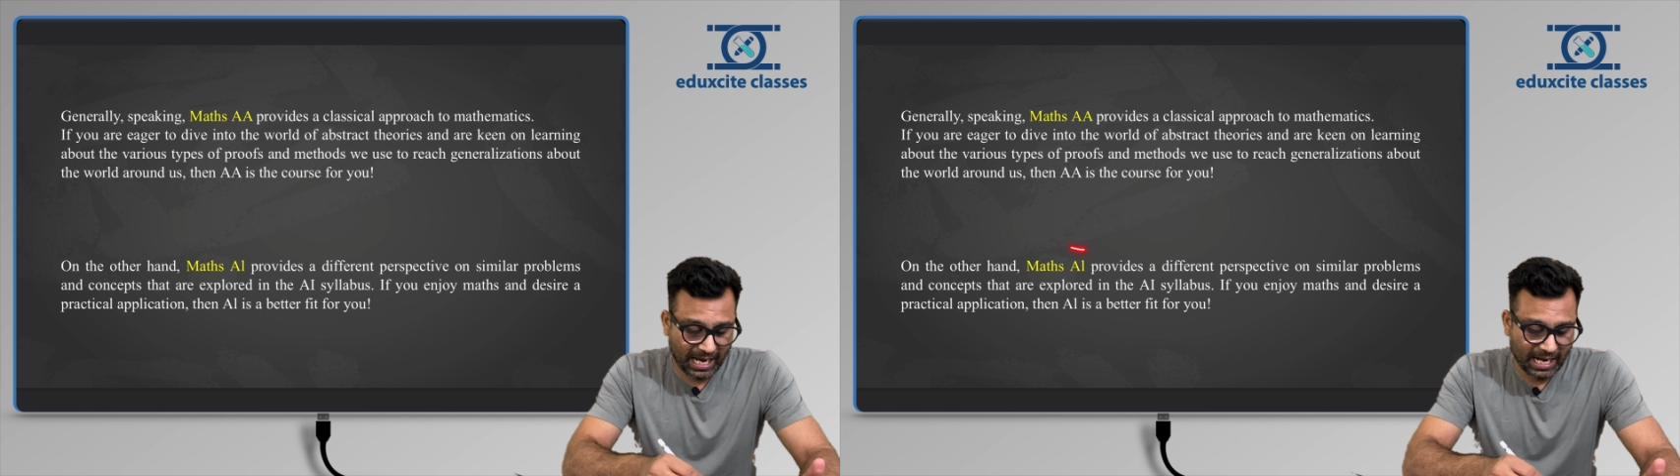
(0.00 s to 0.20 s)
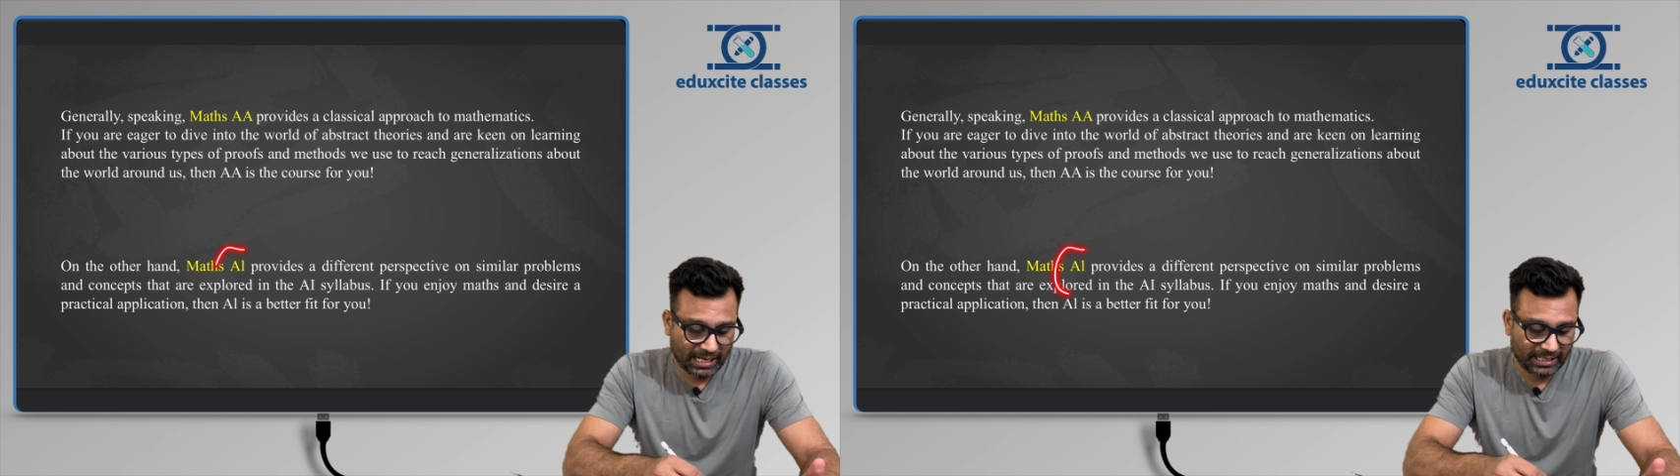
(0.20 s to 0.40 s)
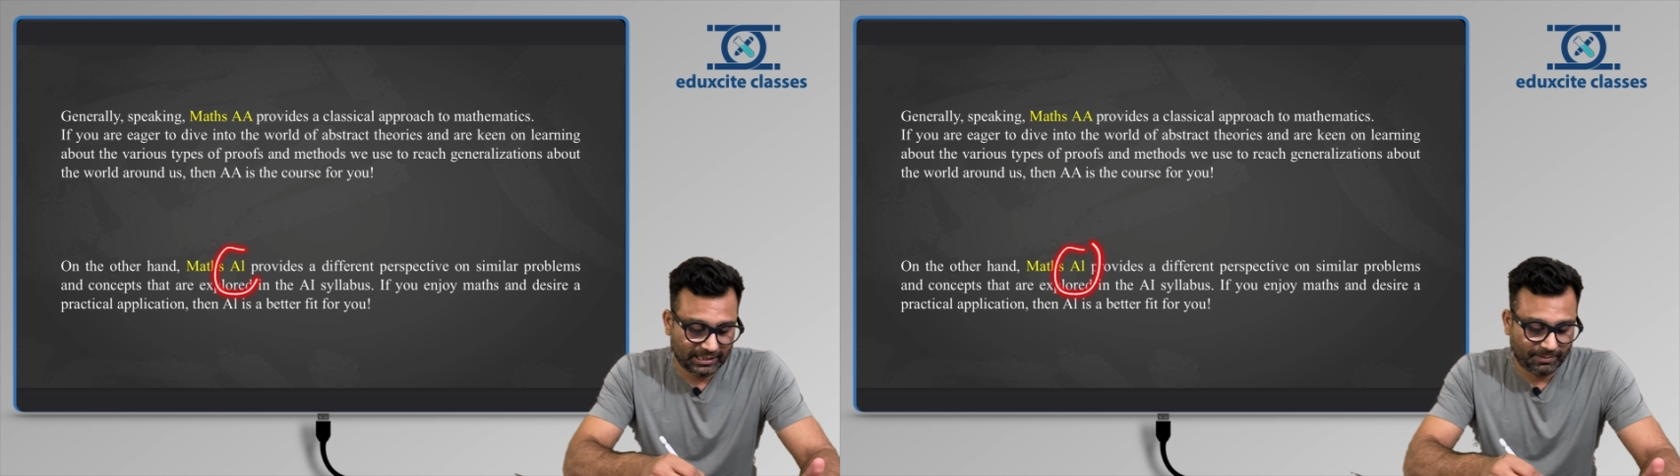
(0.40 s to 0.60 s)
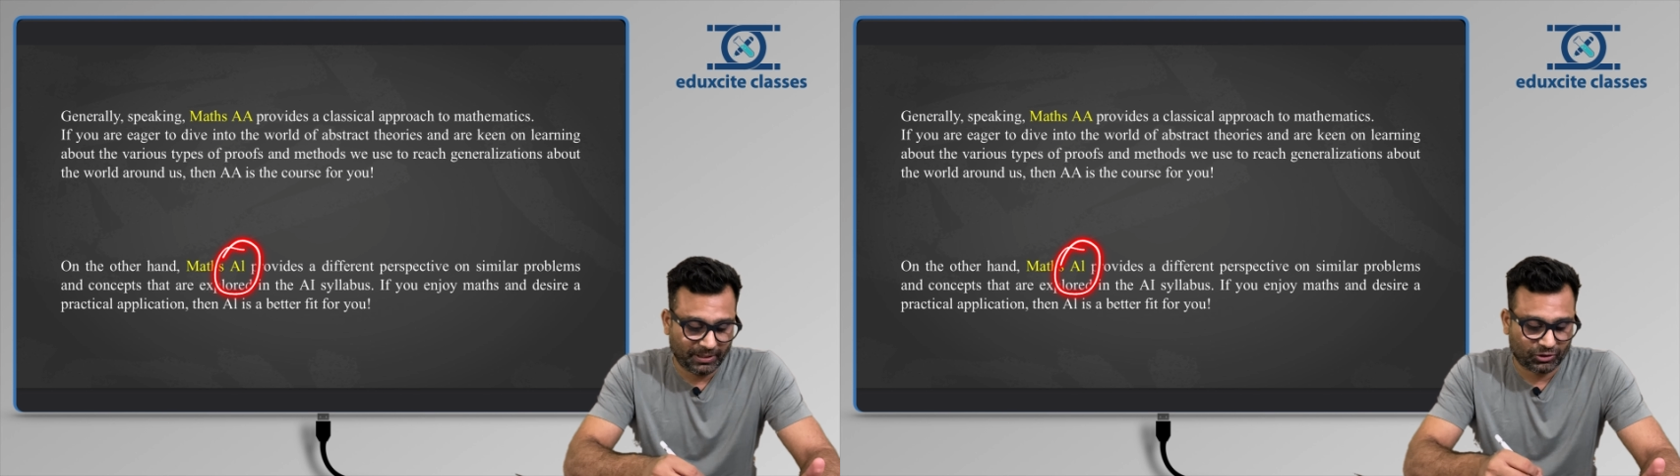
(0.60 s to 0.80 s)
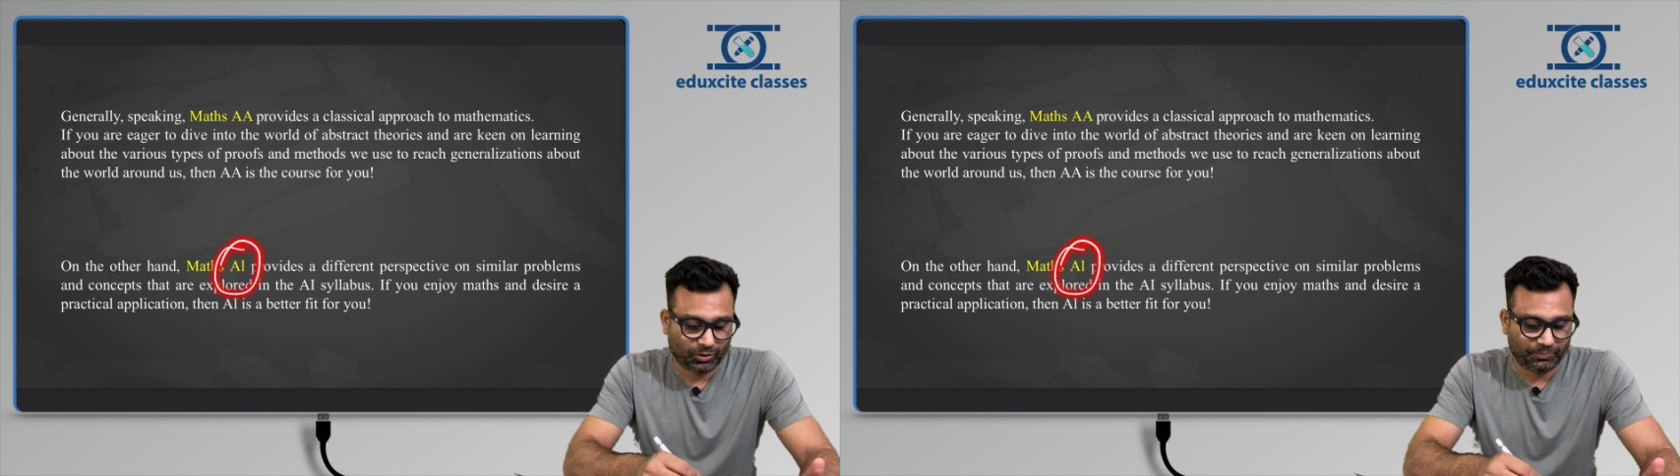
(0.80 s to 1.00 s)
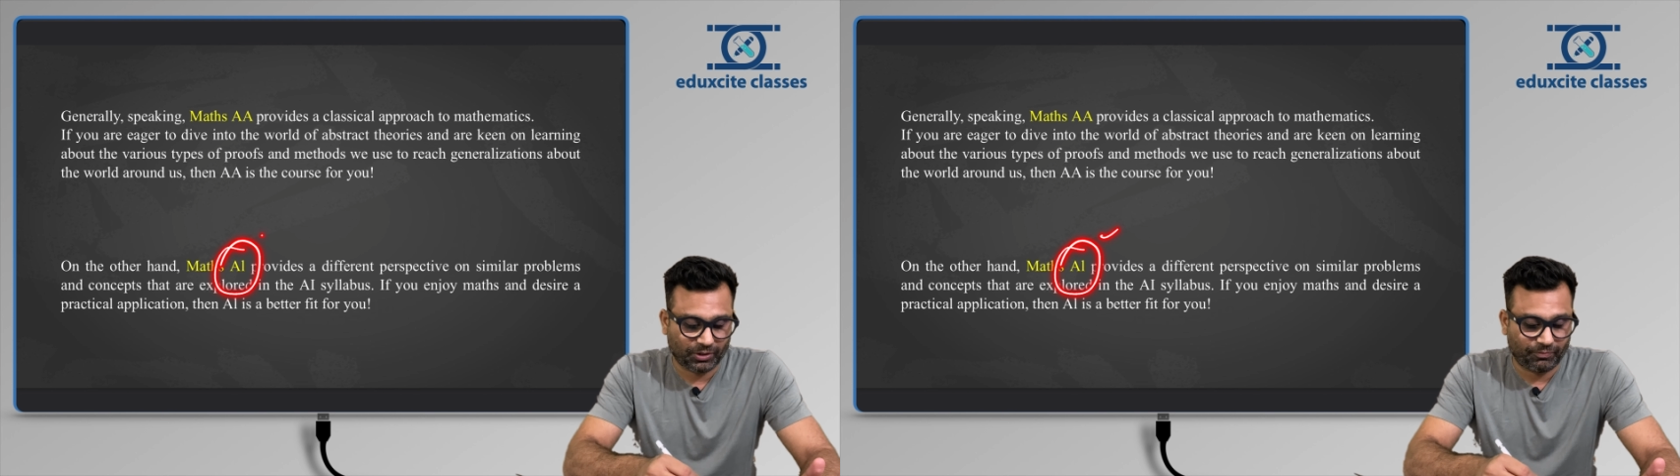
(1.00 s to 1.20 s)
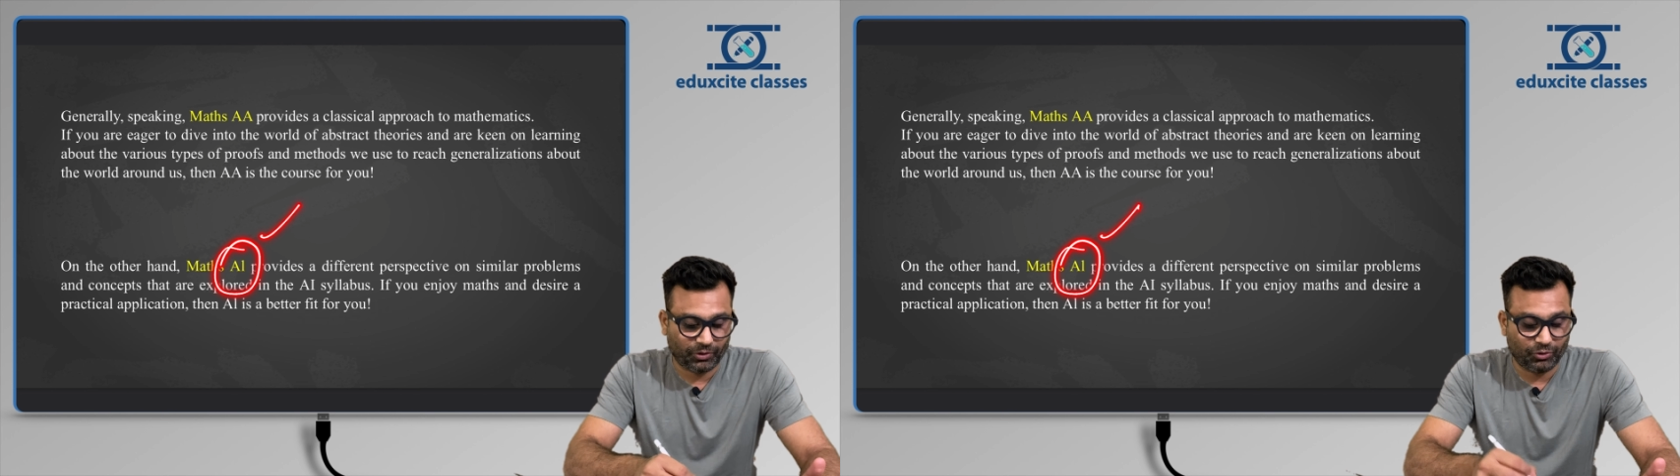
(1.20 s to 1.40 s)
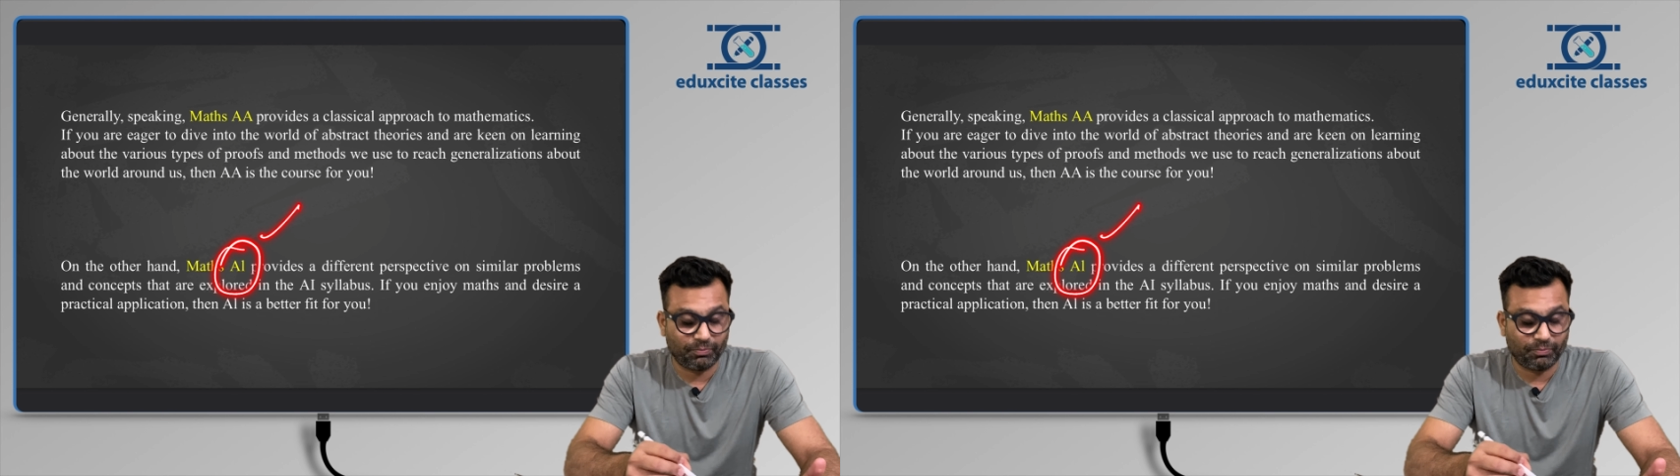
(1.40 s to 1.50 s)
AI is the best option for you,